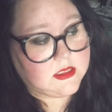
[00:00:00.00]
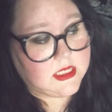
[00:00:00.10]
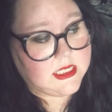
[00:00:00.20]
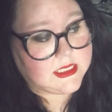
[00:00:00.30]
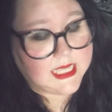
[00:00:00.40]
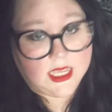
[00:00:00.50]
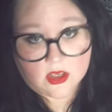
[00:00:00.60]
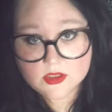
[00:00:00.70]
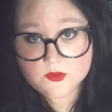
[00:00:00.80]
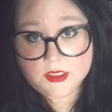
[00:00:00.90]
it's
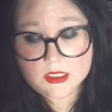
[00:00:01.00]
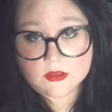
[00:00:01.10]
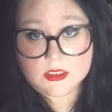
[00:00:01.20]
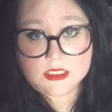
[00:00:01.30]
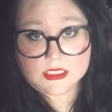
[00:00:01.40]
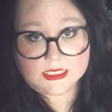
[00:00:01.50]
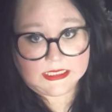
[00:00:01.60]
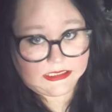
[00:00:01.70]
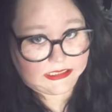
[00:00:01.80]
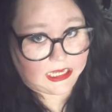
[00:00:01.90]
chaos right now in this
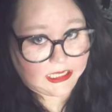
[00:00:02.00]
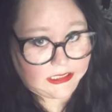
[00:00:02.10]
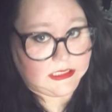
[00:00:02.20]
tiny,